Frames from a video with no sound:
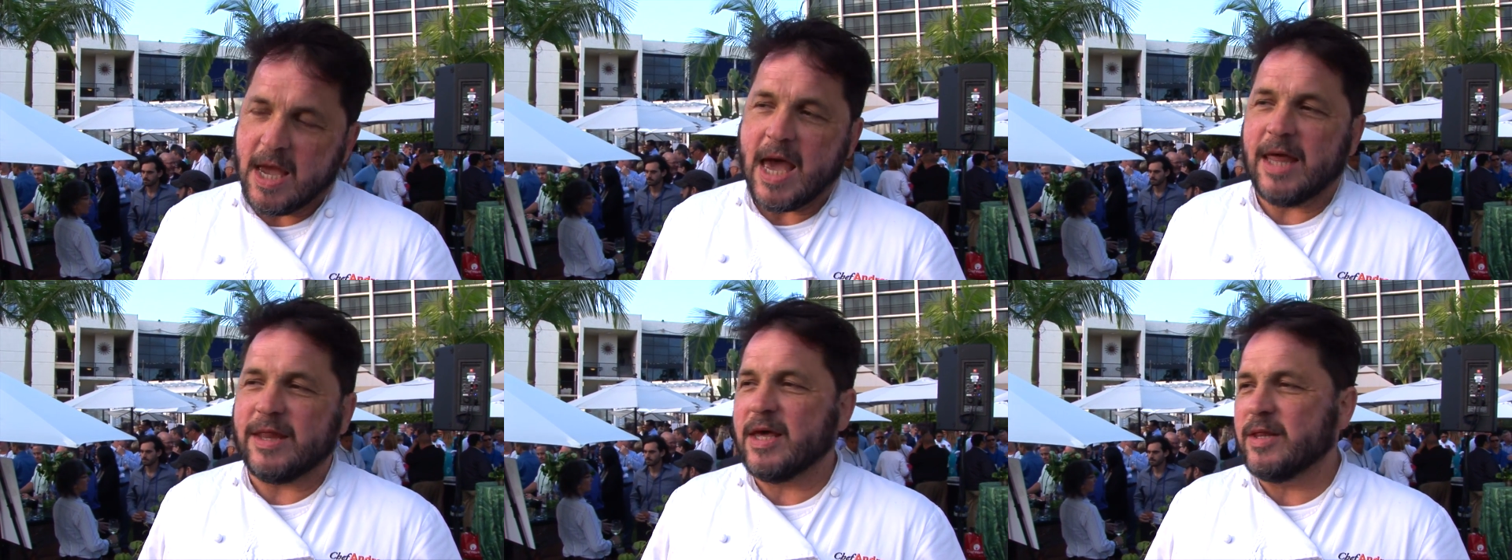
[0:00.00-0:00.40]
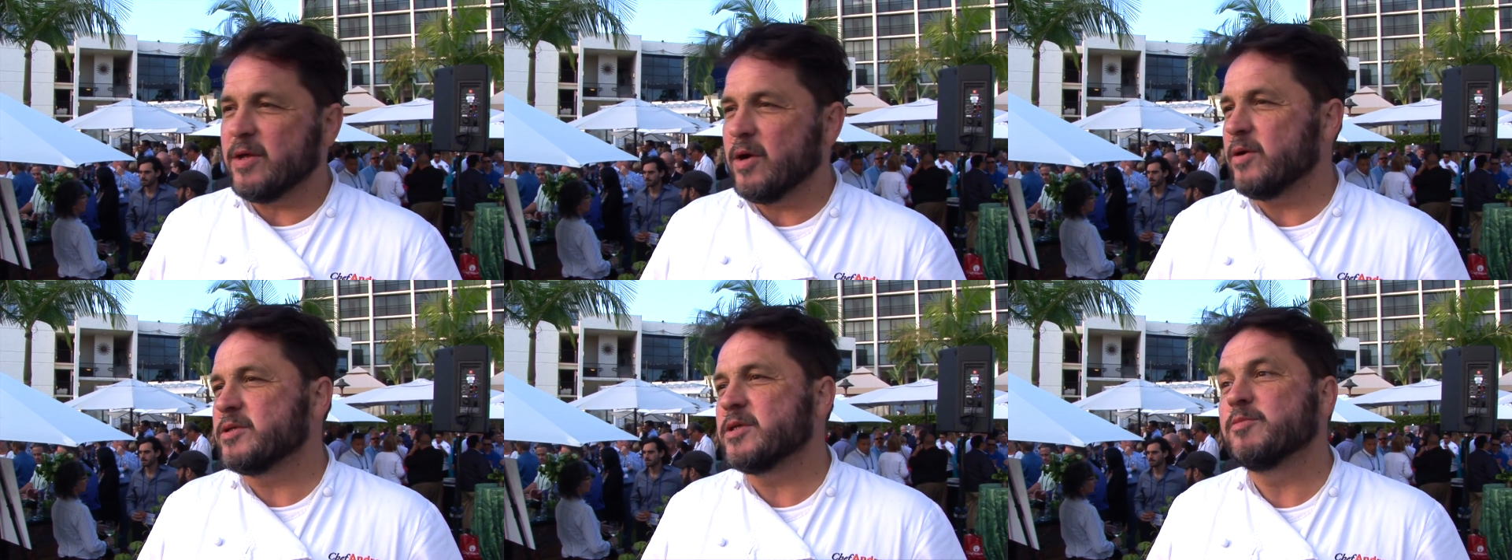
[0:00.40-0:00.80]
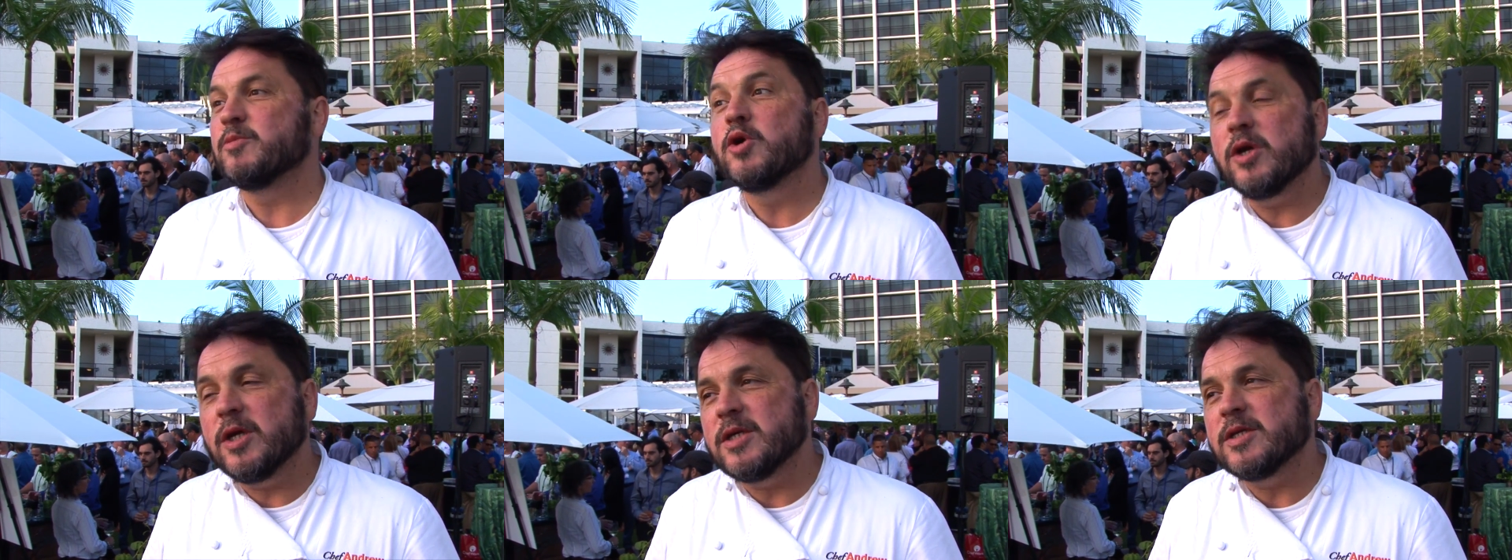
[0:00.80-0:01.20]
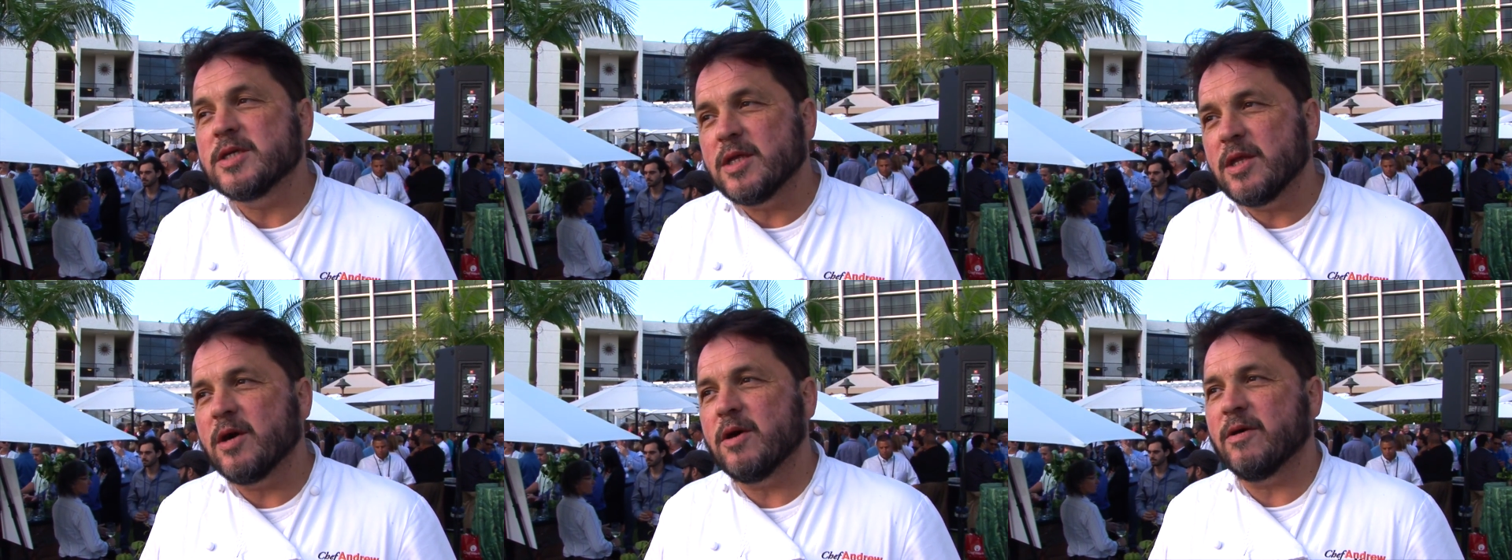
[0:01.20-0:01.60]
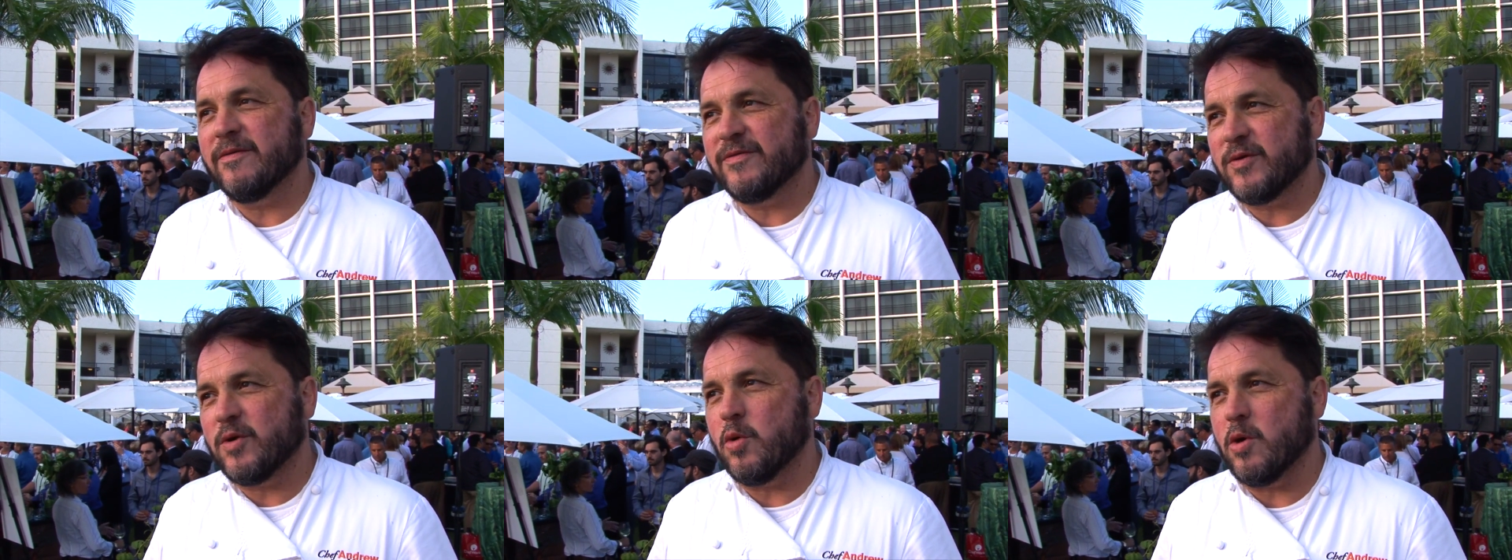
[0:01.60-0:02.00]
And then there are some goodies in there,
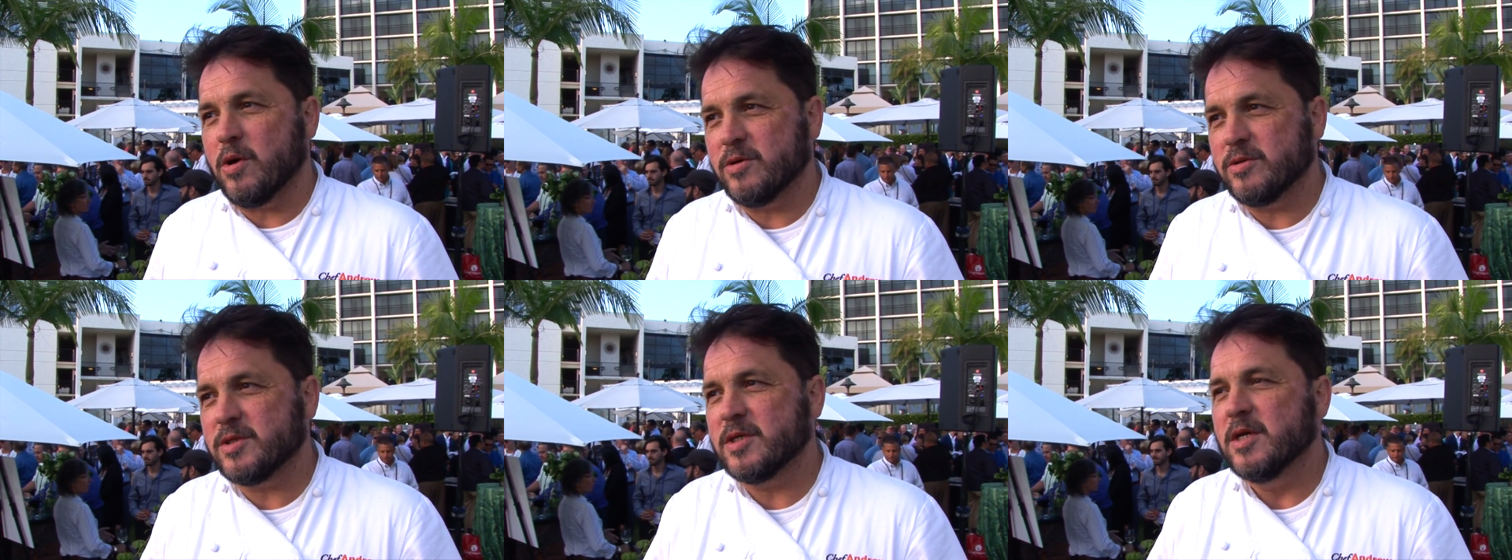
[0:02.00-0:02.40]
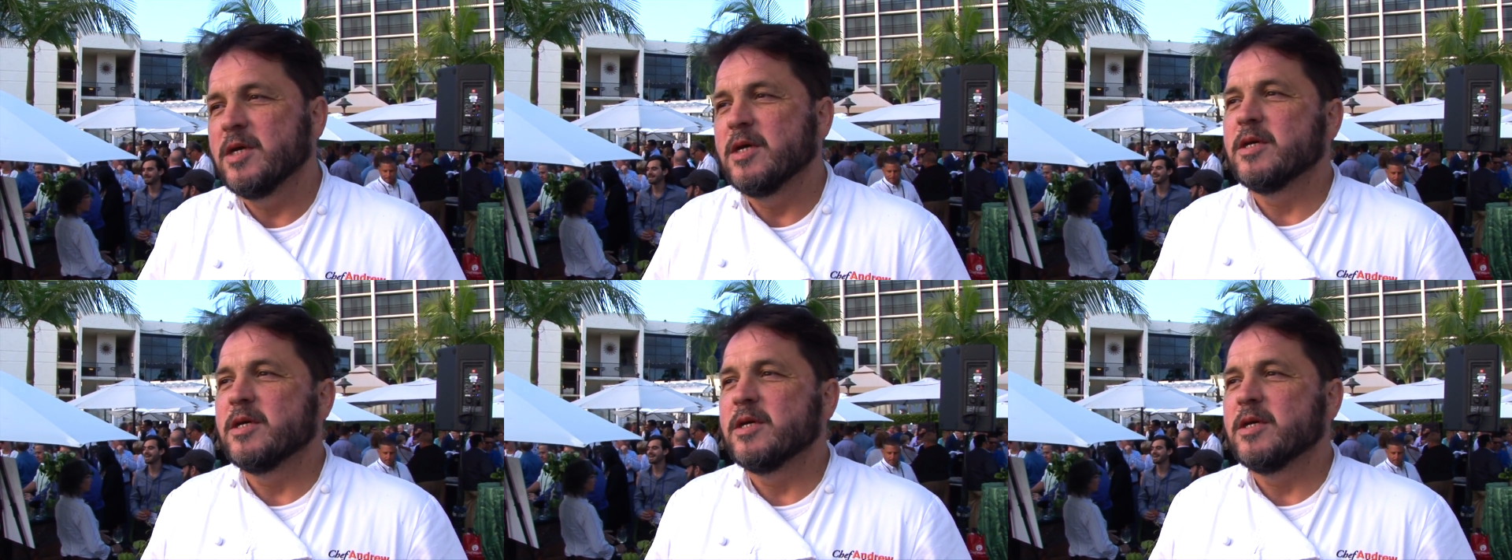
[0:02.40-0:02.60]
of course.